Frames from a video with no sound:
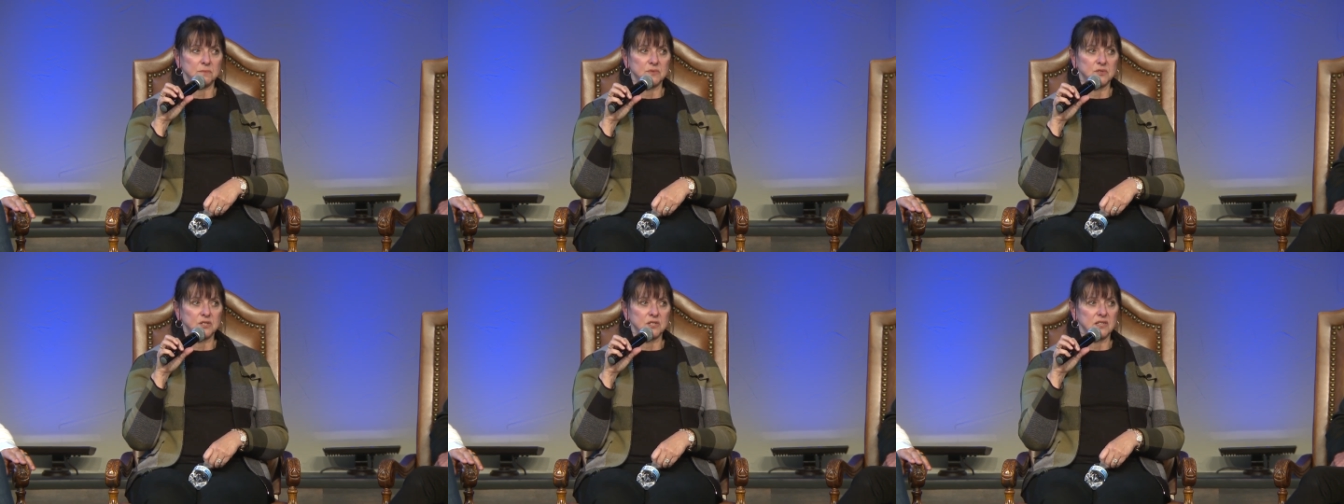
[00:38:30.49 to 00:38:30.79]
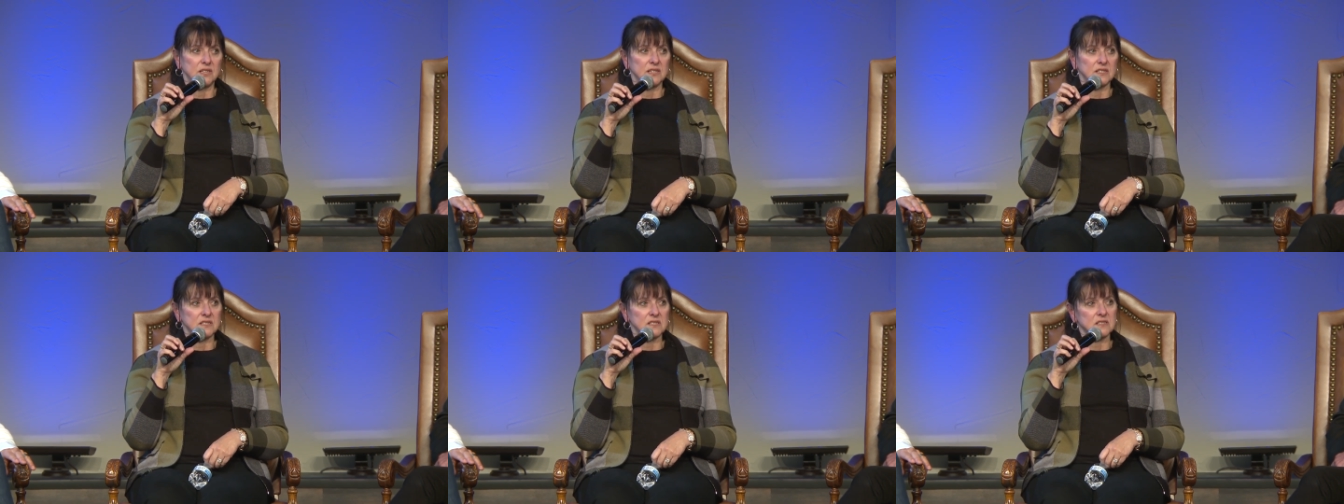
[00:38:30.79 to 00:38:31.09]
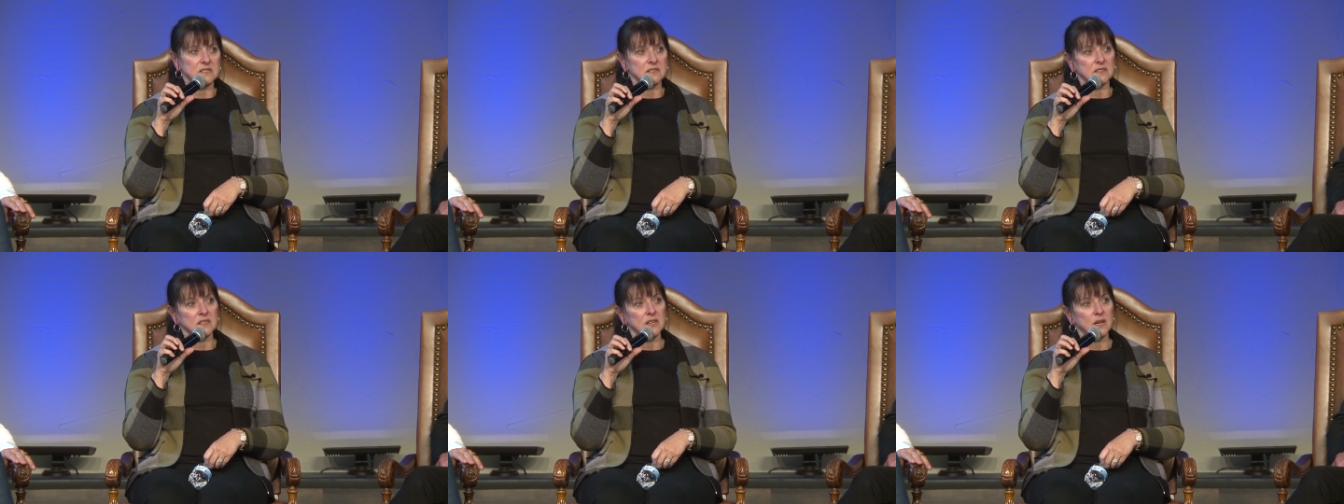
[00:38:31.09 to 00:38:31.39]
She gets
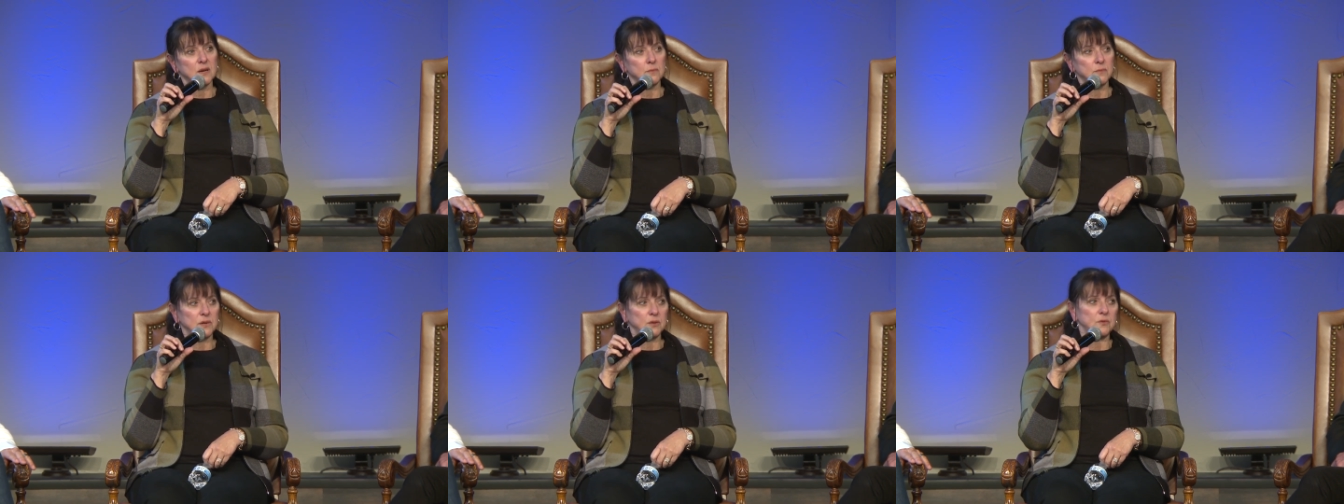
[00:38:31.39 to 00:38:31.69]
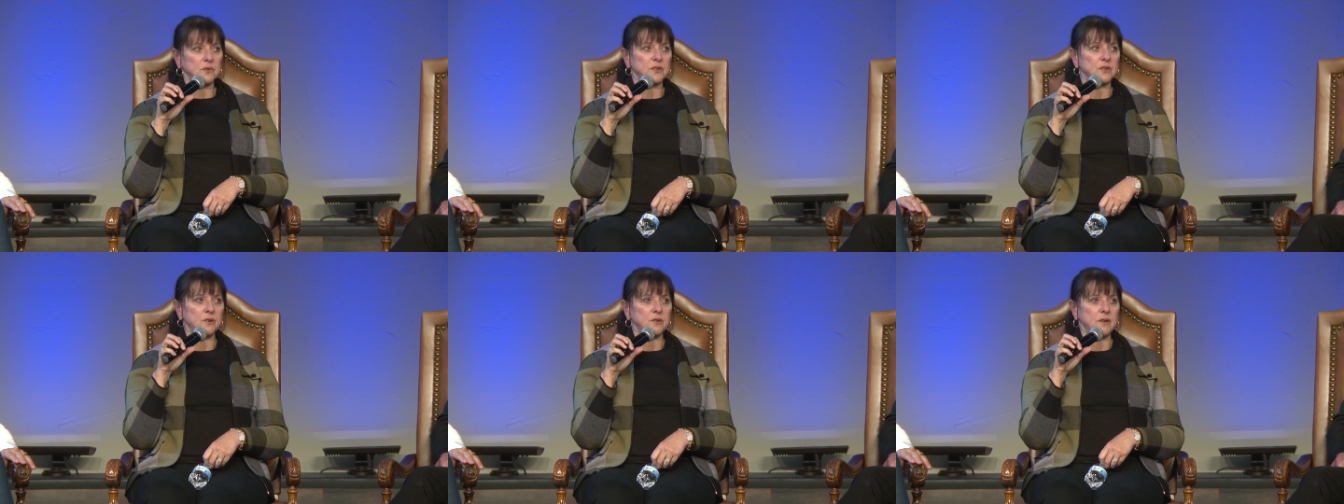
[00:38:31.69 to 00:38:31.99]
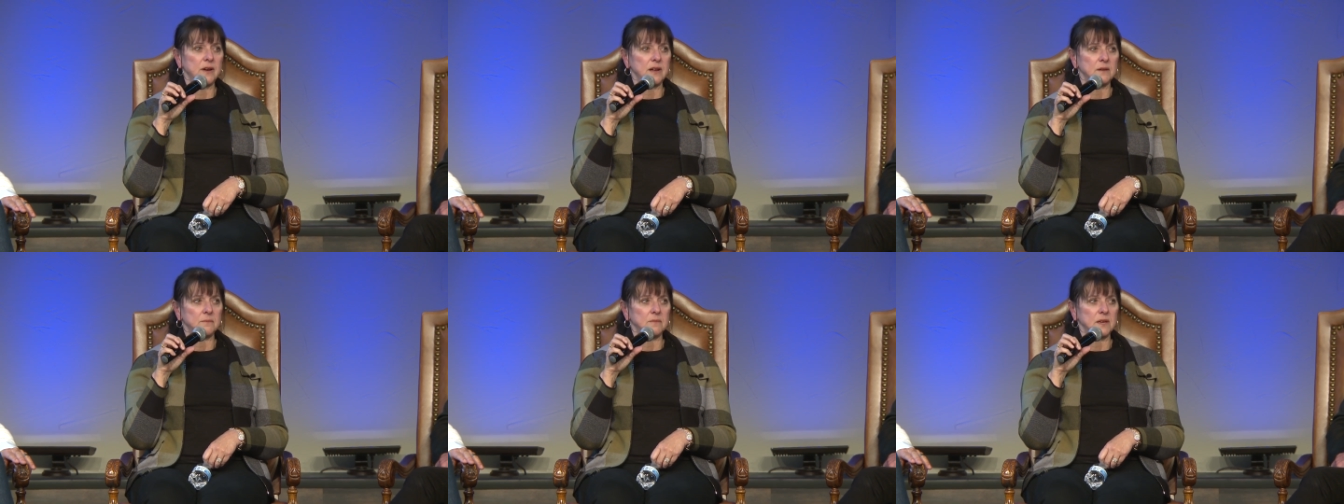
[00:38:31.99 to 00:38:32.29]
to be with her
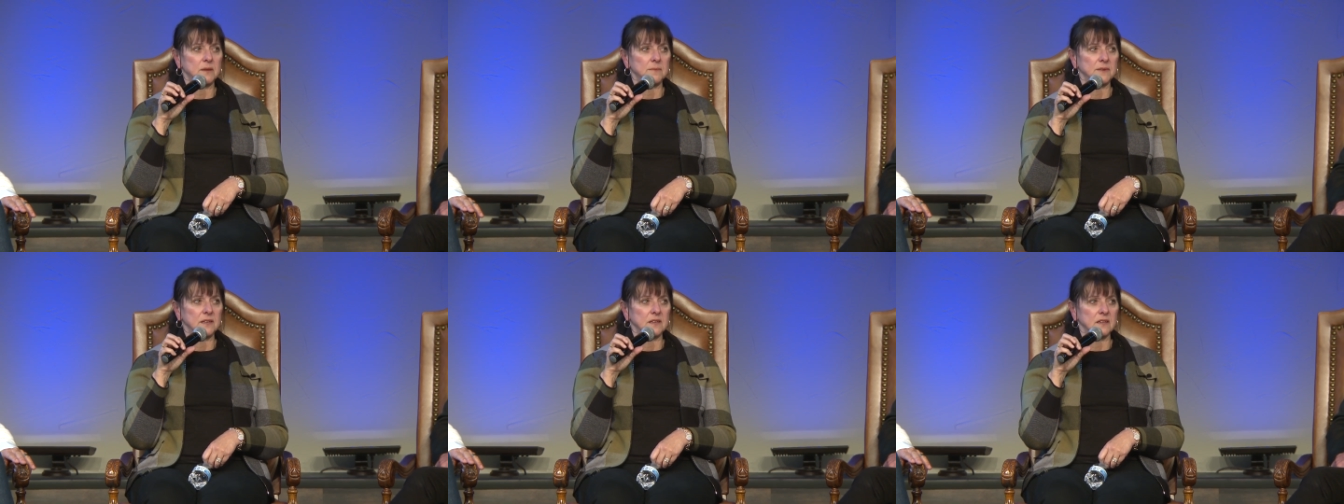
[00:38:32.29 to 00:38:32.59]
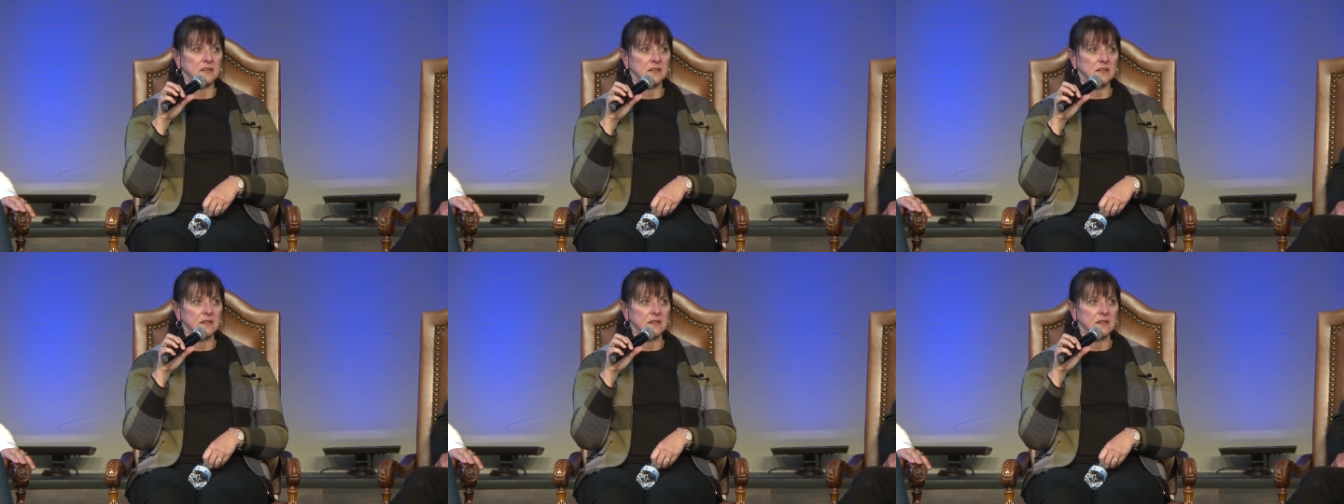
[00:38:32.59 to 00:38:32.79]
grandbaby.